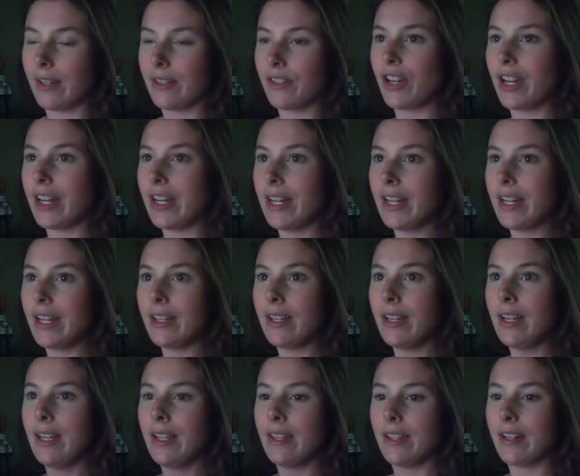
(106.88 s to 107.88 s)
training,
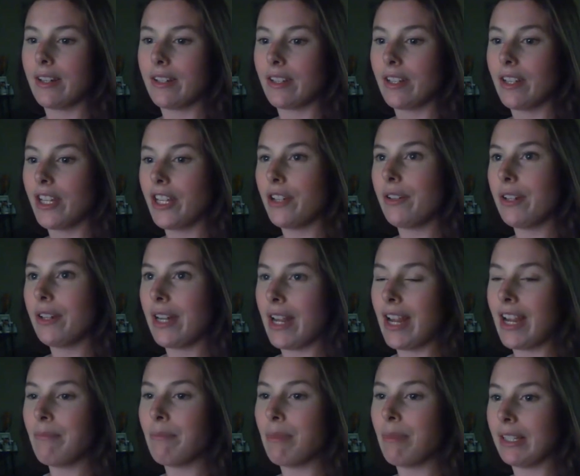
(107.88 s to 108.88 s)
there's a
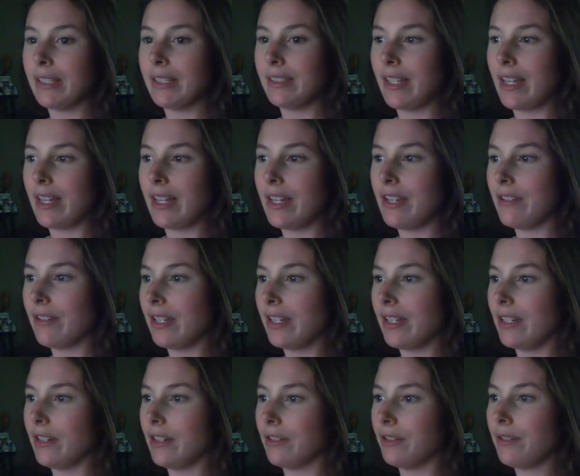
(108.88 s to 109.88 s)
Q&A button that you can
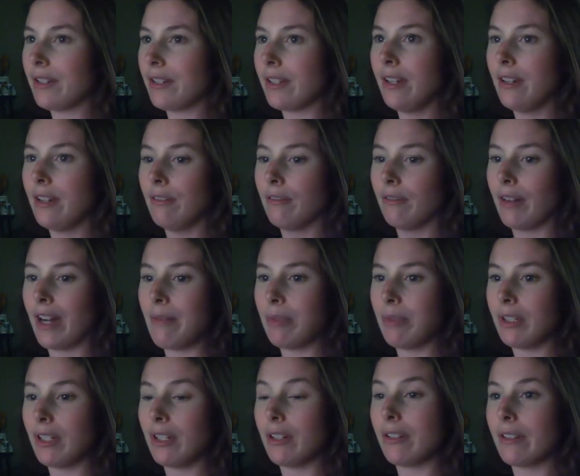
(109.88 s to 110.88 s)
use right
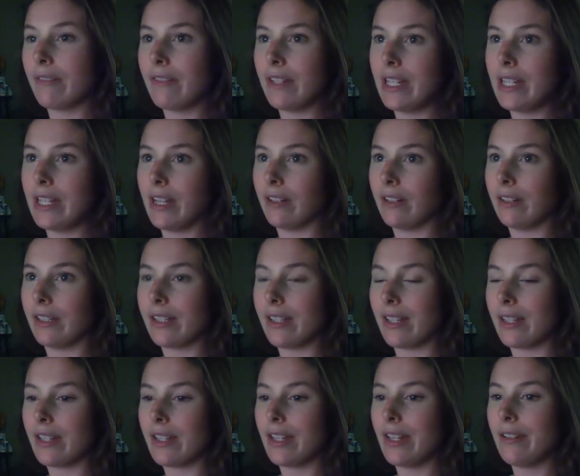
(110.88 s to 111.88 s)
below the video. It
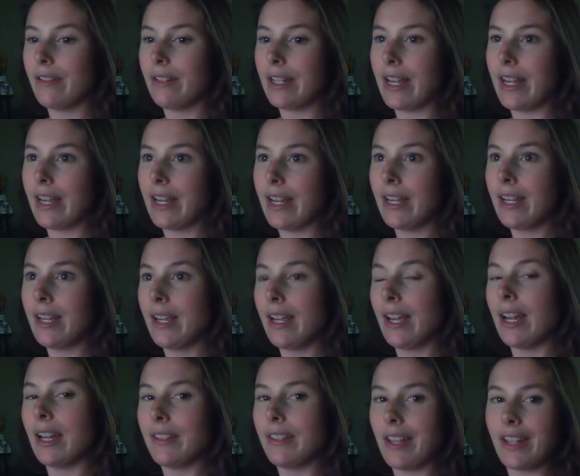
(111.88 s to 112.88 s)
says Q&A,
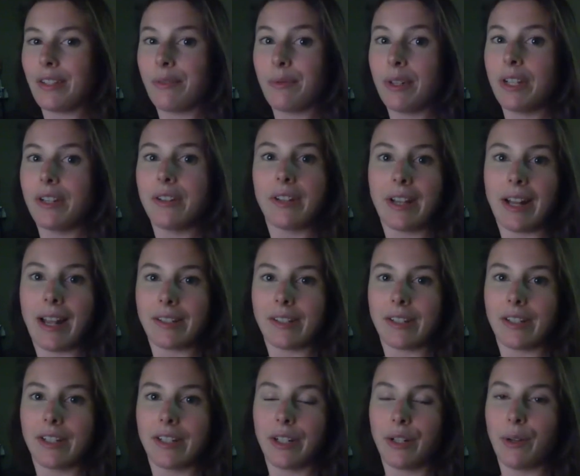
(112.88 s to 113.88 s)
and that's where you can
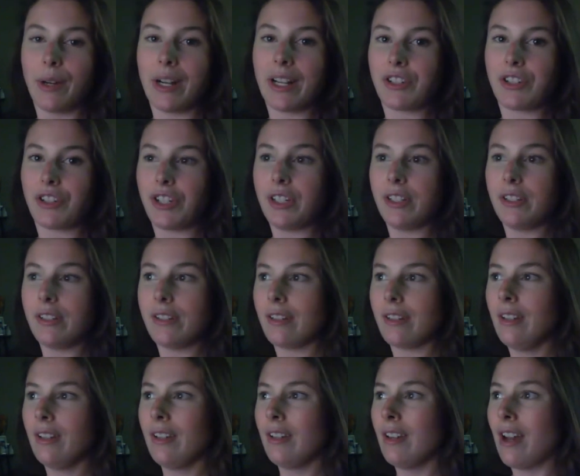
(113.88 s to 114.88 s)
ask your questions.
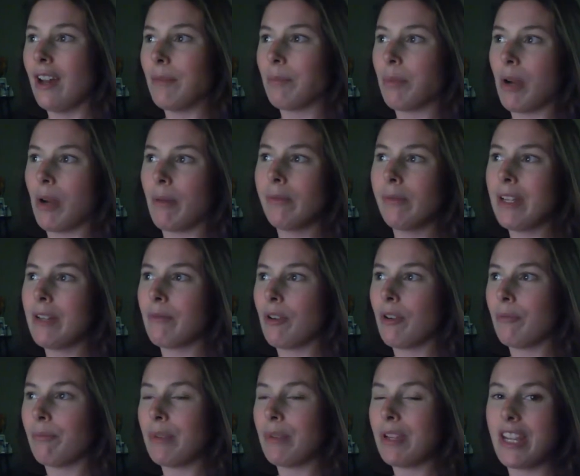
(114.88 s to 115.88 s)
I probably
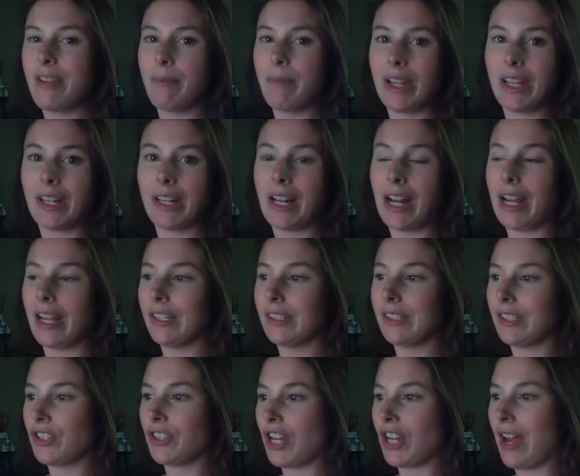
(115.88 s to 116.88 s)
won't be keeping an eye on
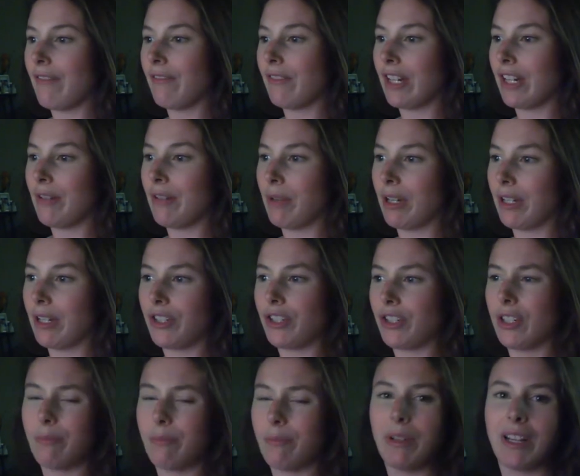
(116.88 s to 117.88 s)
the chat very much
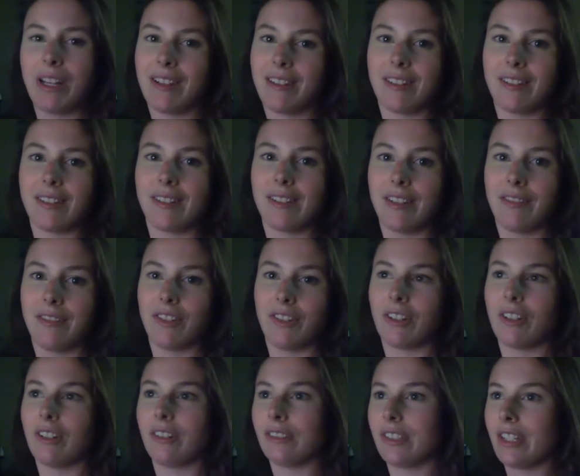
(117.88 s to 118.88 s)
just because it's
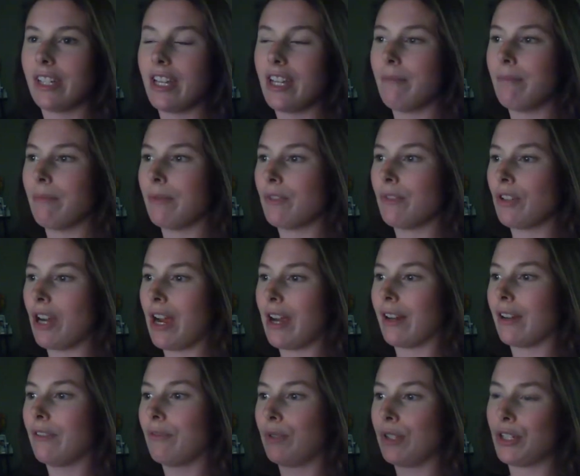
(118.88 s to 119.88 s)
difficult to keep
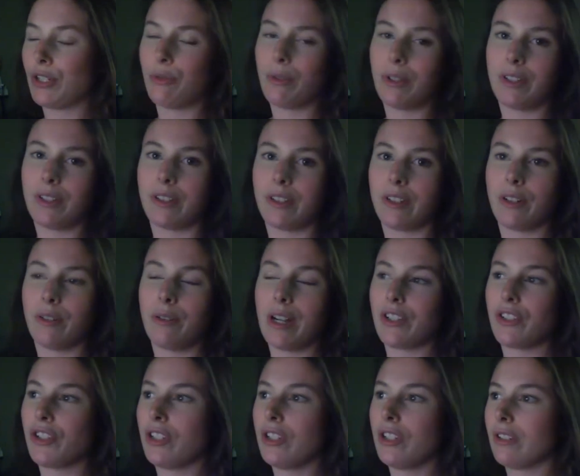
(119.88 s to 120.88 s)
track of which ones are
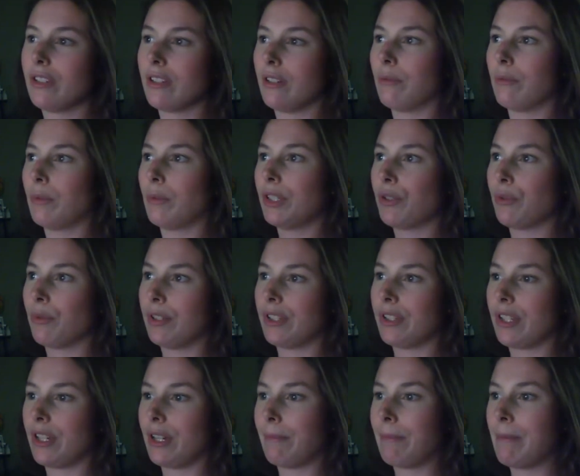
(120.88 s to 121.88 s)
questions and which
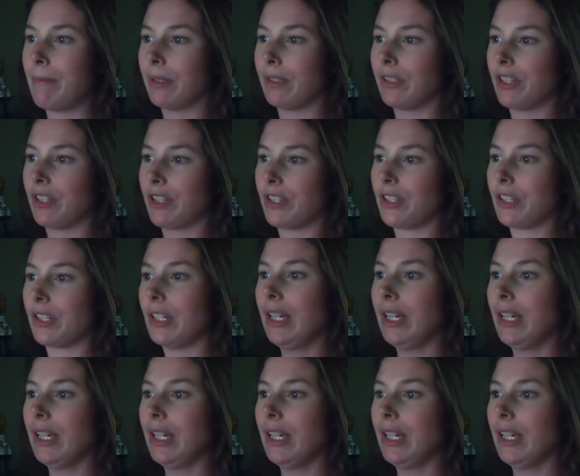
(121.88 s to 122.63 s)
ones are people just